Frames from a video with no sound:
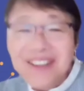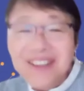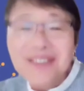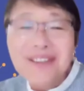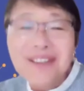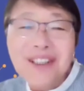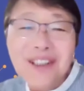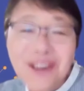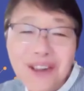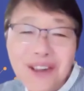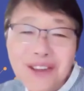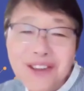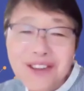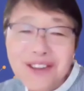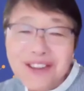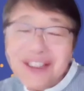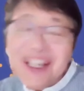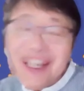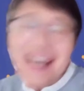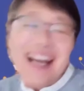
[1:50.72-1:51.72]
Don't we all
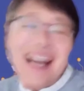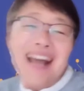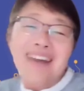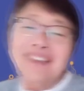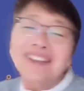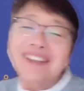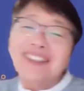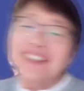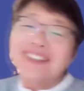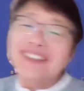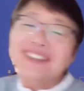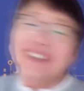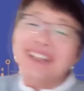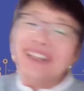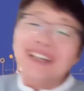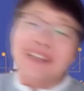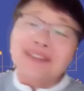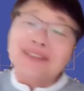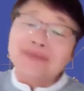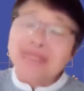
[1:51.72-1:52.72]
do that? I was just,
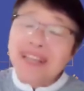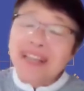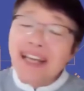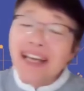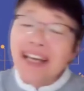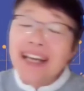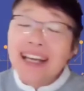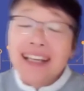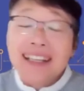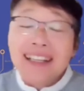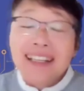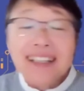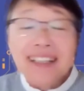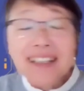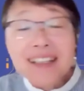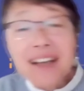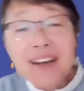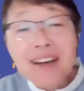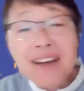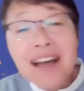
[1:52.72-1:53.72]

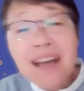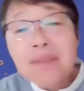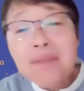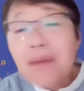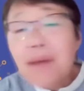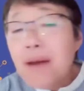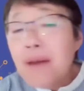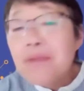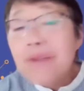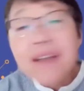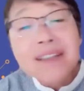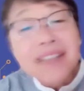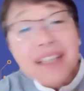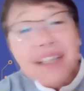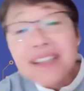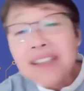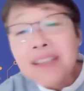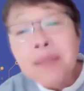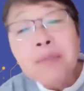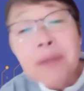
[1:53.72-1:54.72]

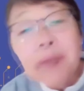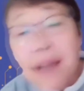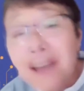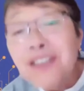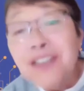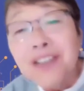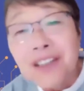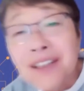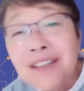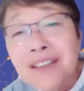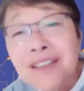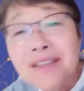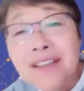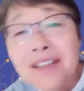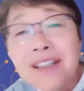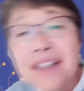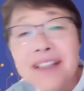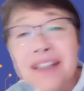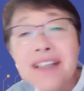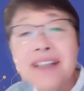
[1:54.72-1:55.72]
it's a pleasure,
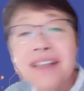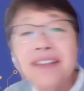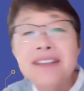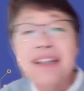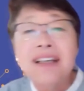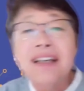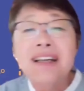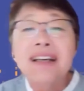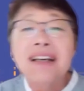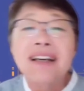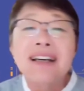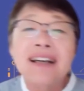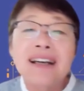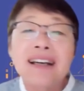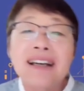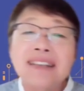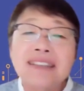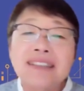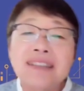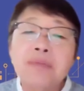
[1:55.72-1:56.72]
really. It's
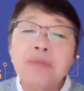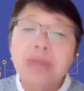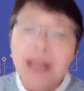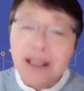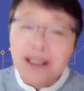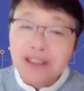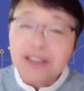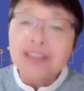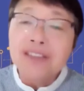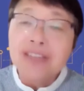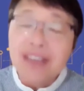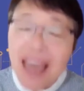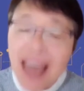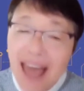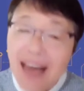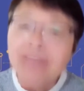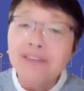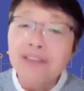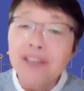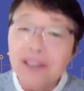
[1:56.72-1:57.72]
a pleasure to
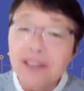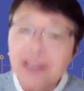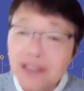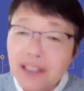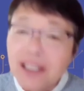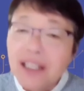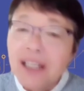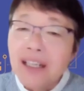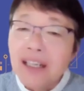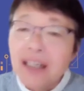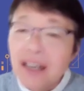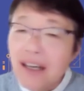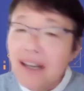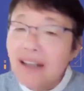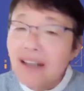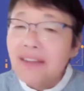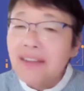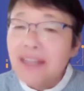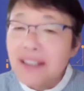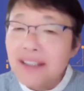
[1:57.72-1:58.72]
have you
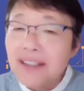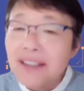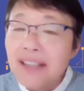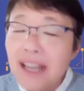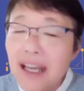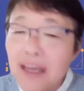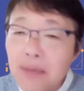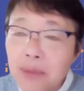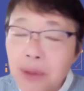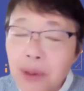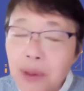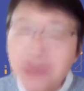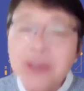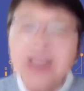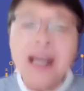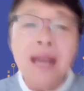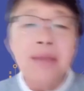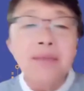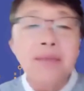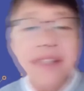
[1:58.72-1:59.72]
on this
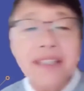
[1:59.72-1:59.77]
program.